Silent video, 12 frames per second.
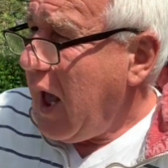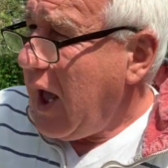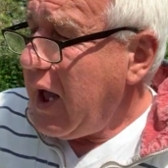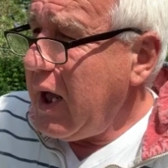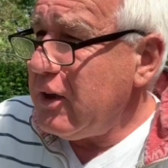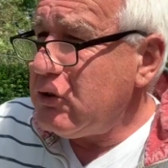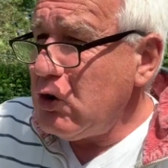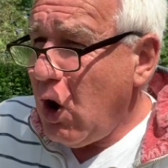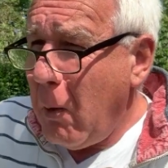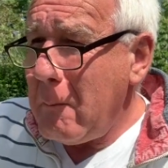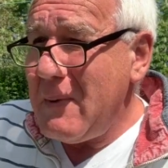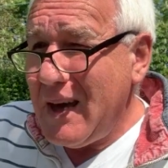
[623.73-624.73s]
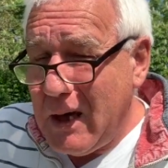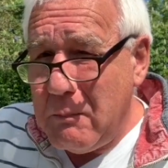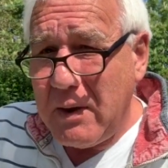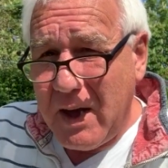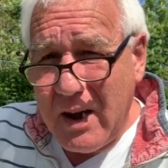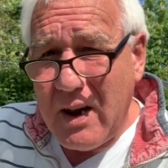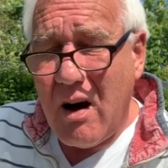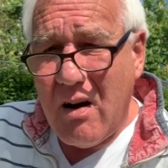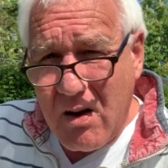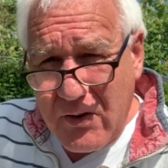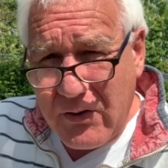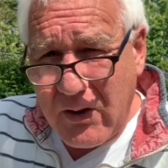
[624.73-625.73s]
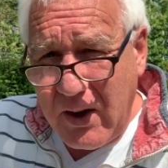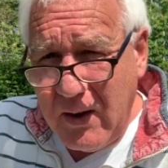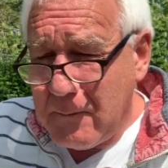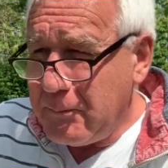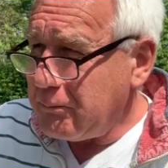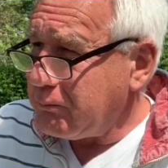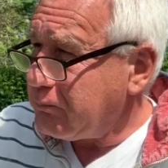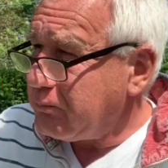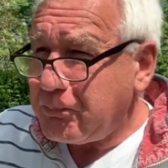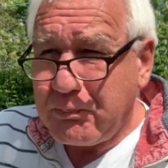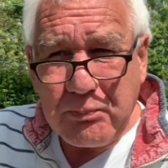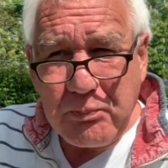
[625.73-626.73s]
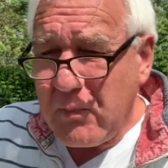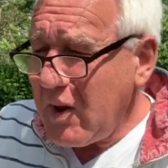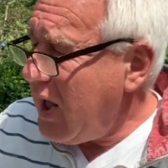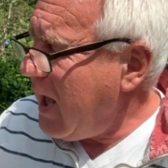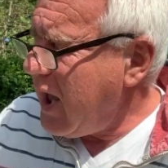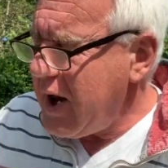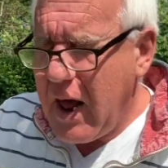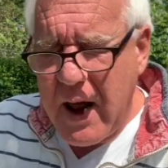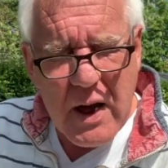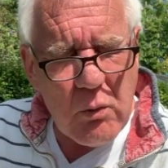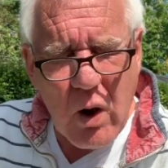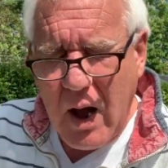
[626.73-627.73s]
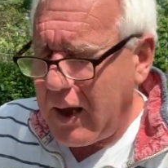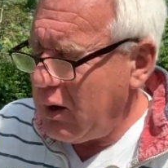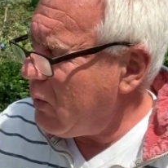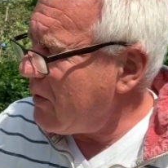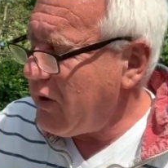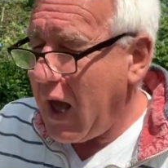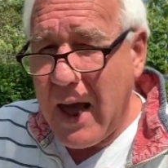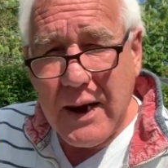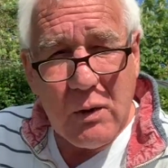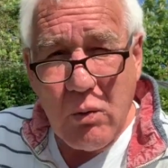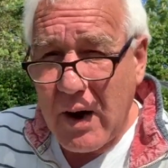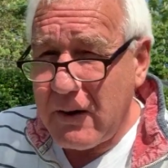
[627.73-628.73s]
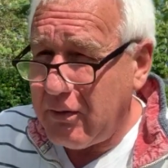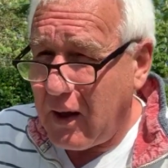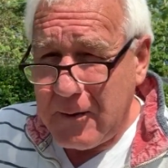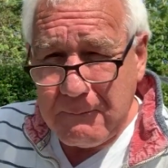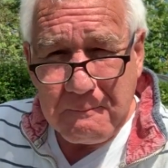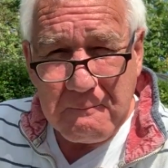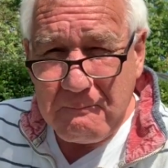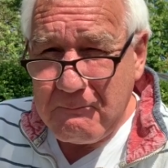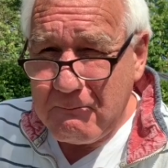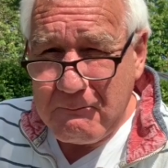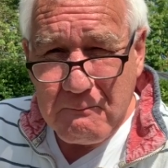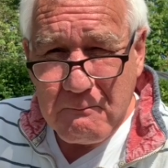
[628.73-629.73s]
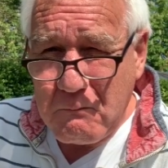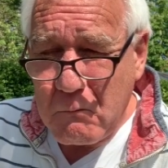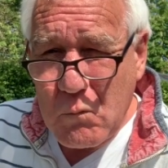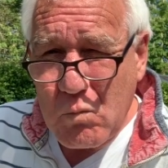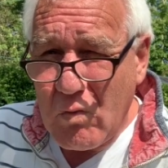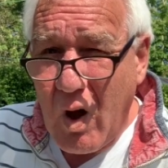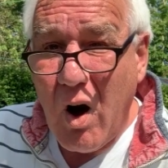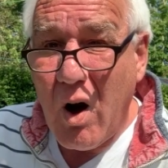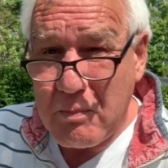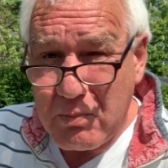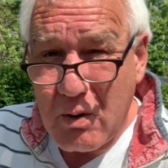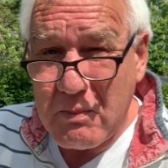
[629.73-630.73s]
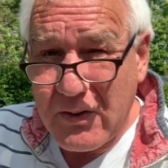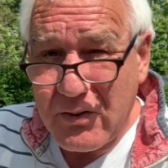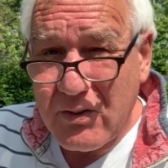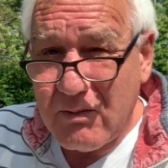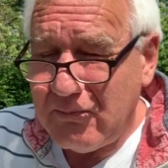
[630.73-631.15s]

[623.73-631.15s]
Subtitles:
it is not me being arsey in any way with any one of you. I promise.